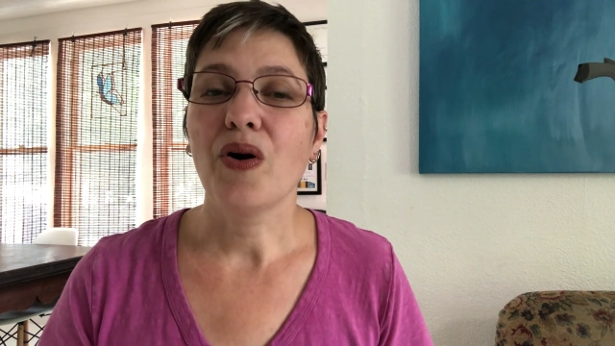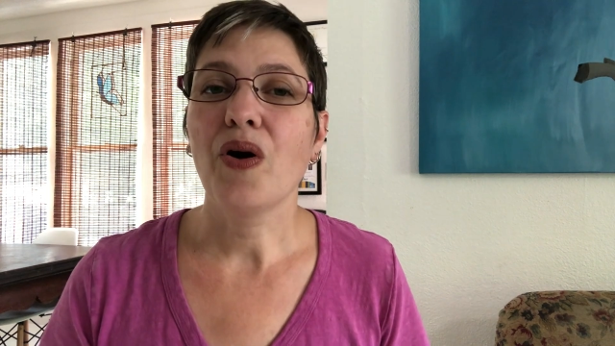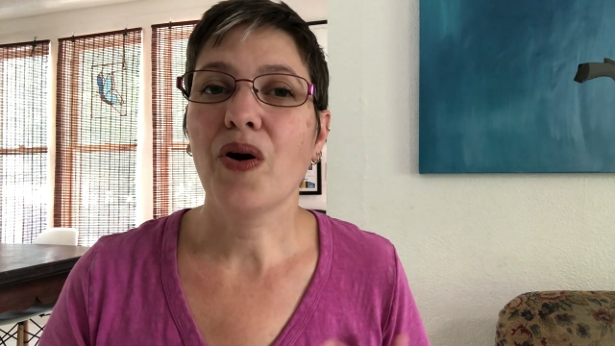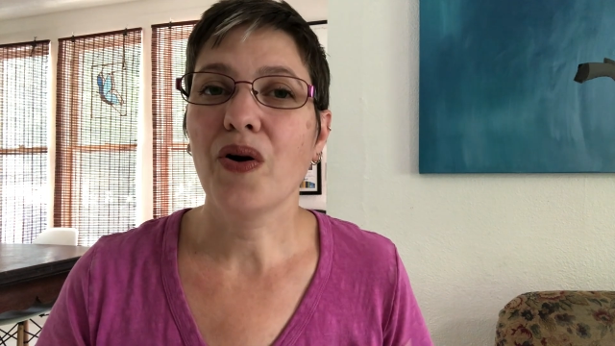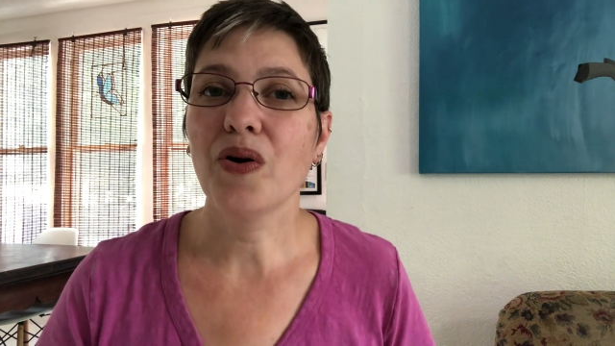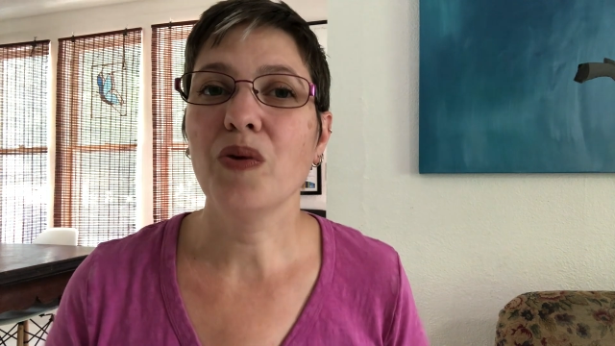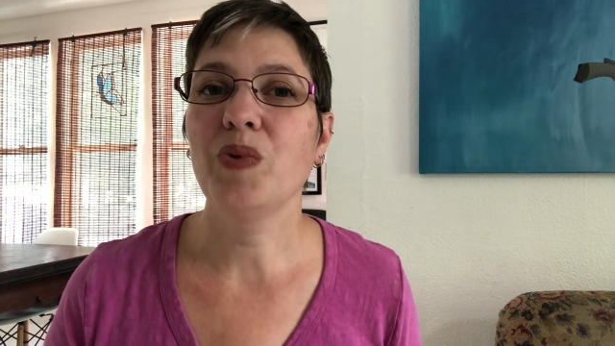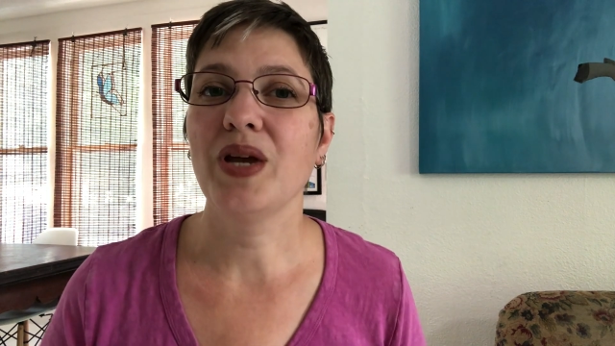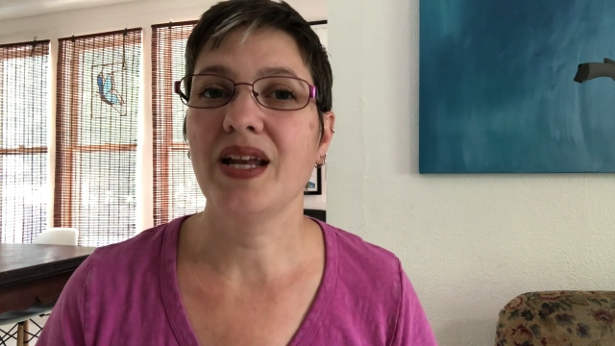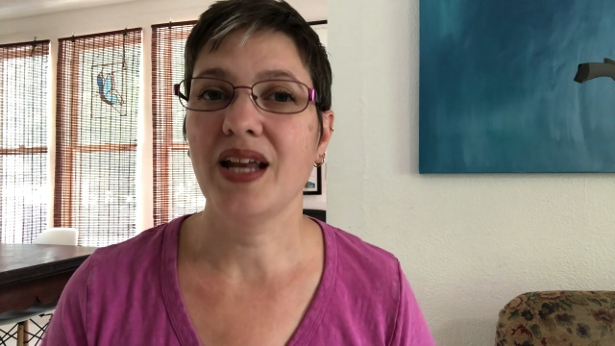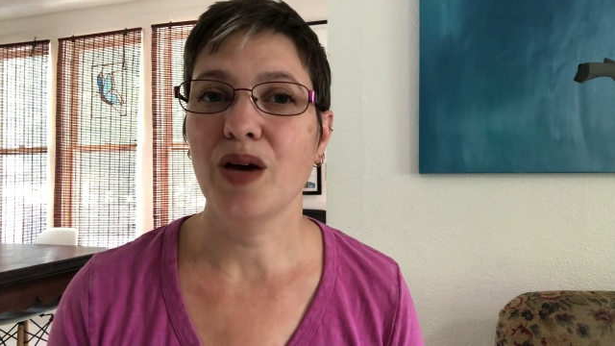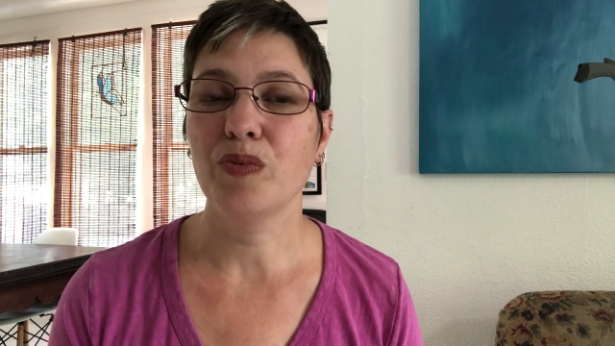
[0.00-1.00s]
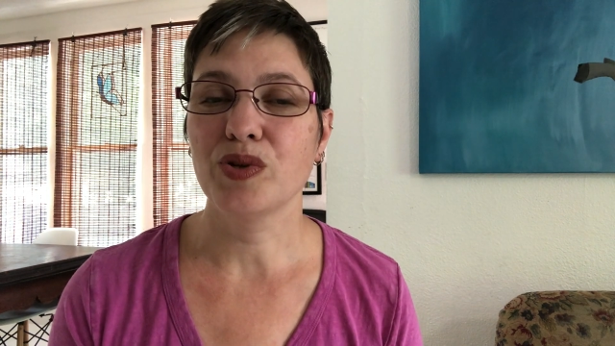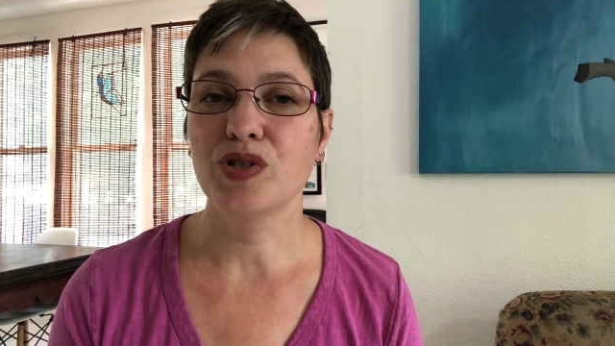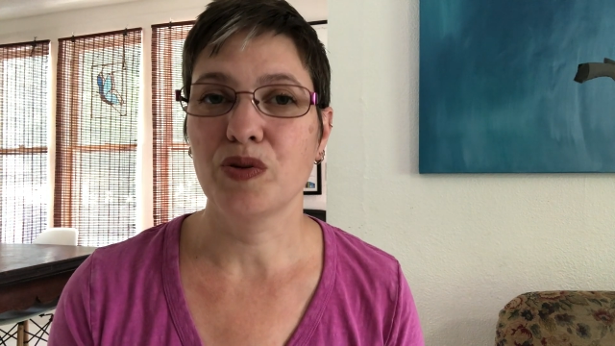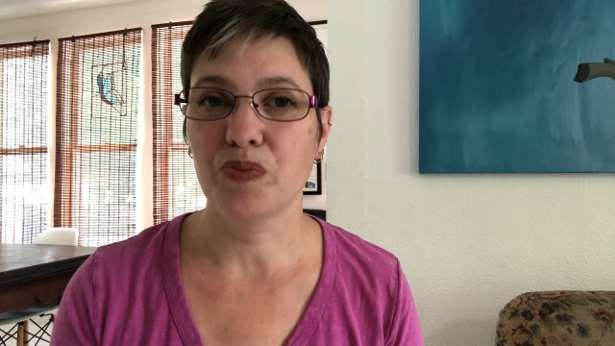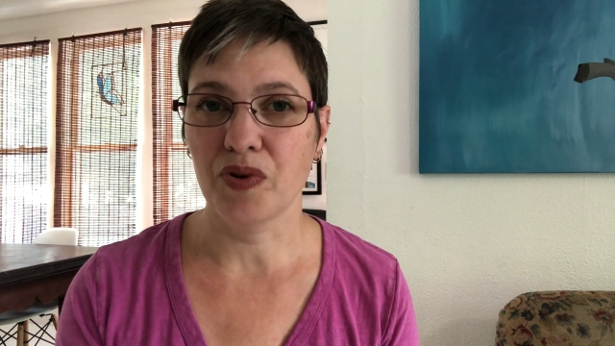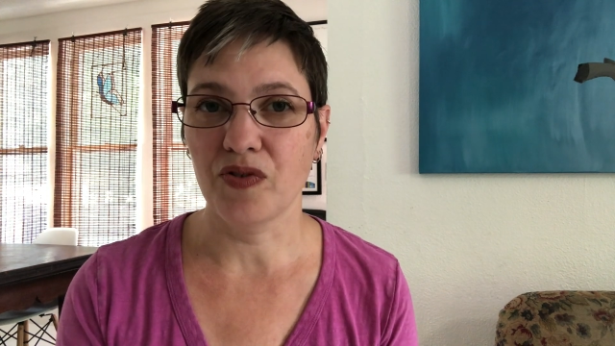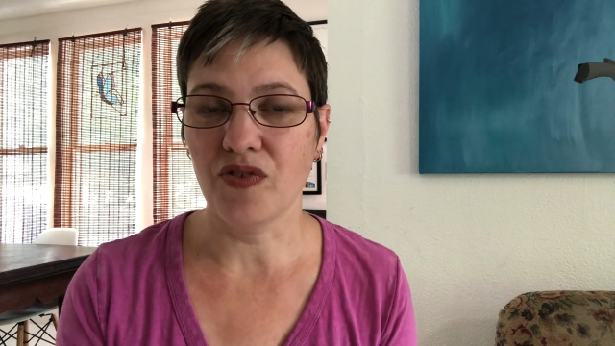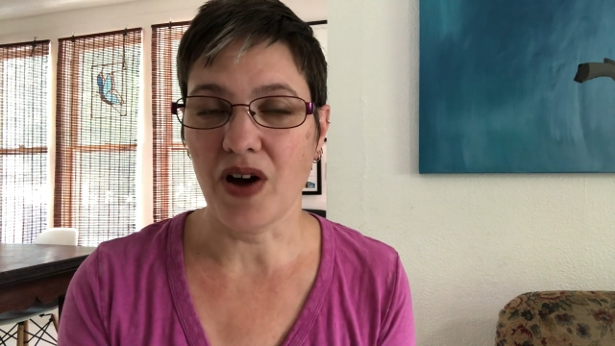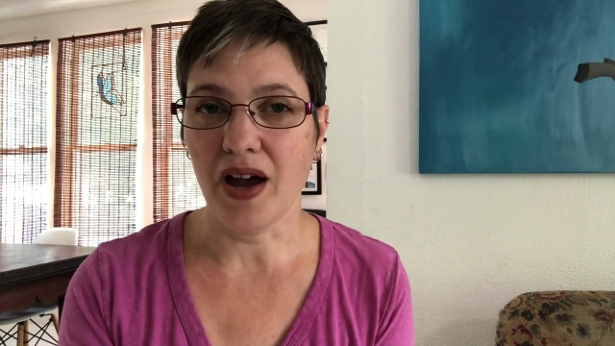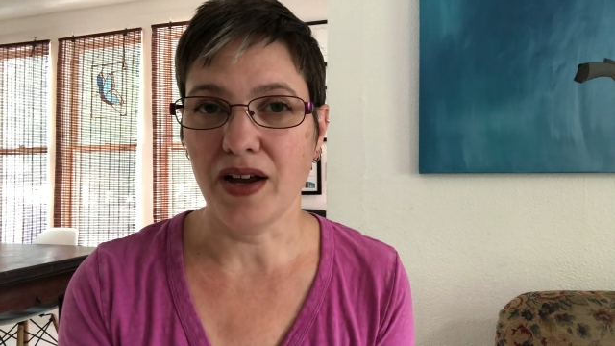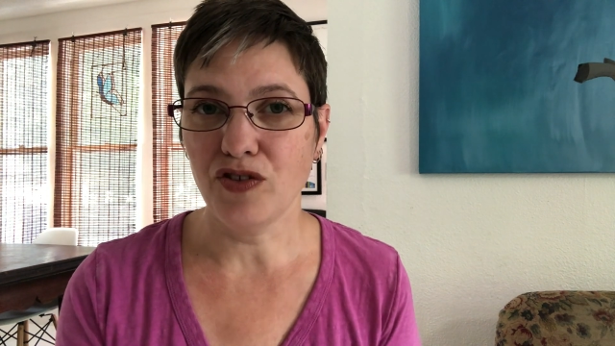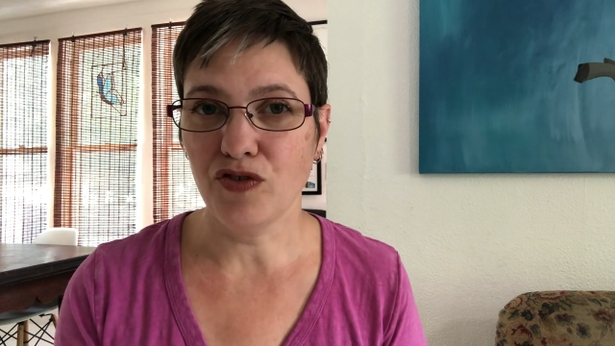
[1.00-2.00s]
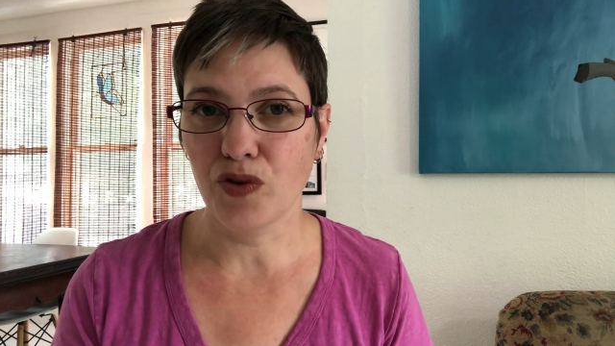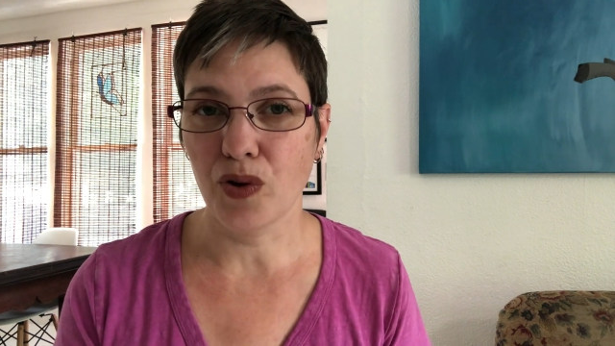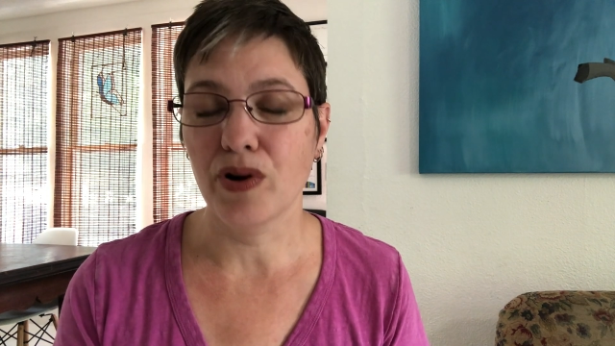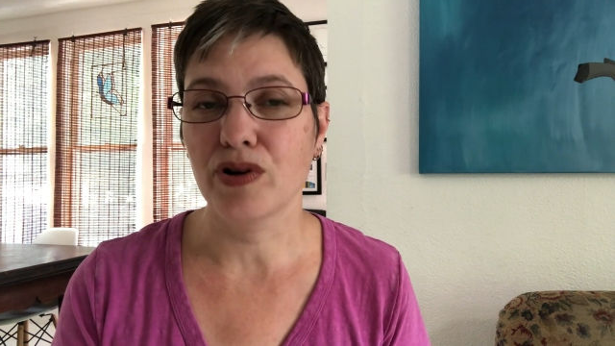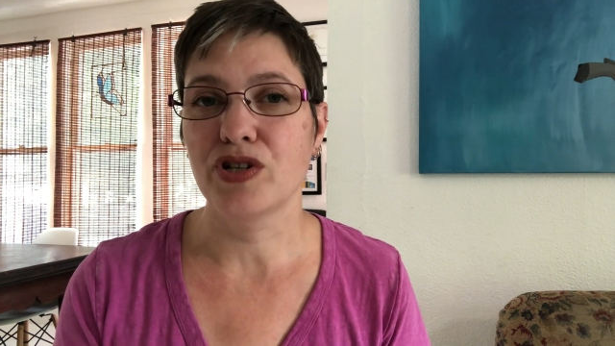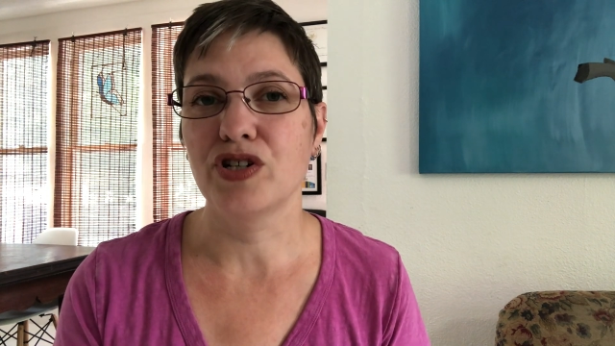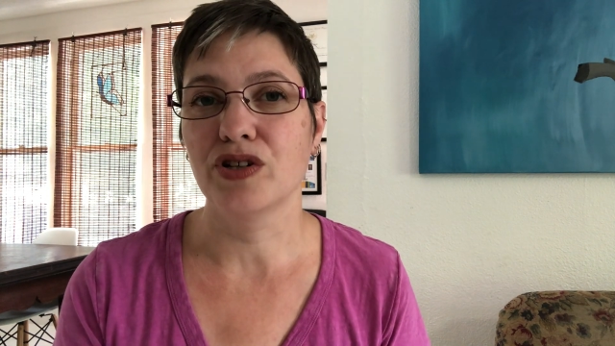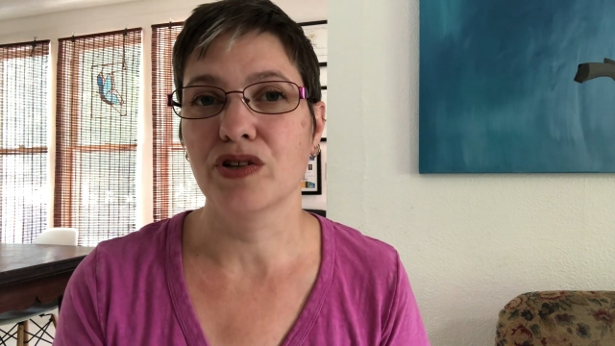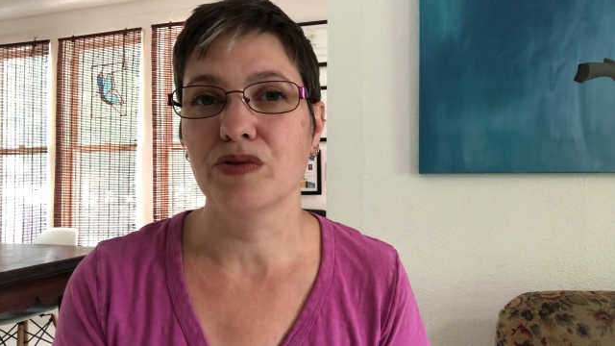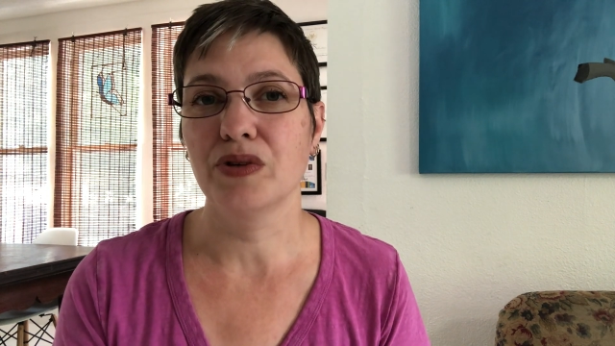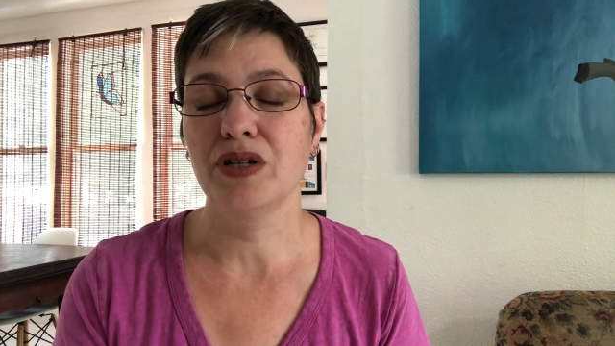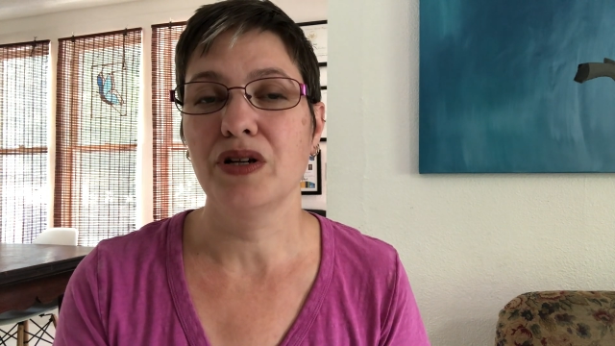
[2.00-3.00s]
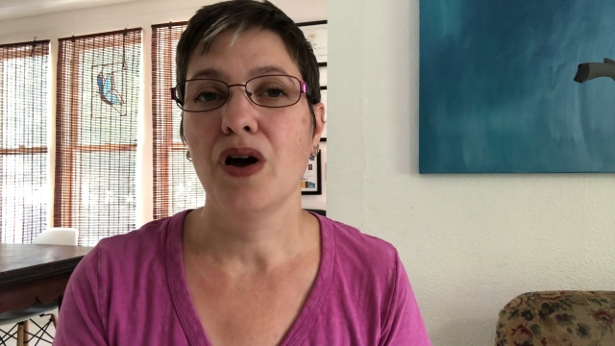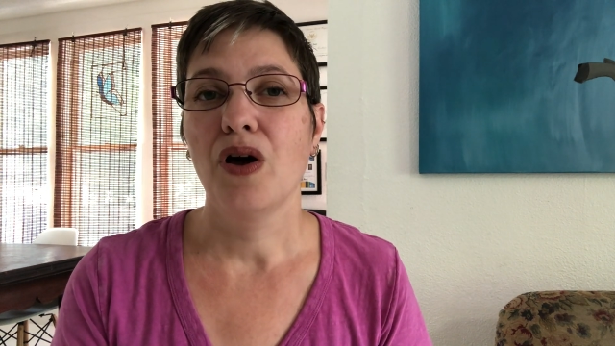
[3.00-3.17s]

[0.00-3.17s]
Her being able to provide for her children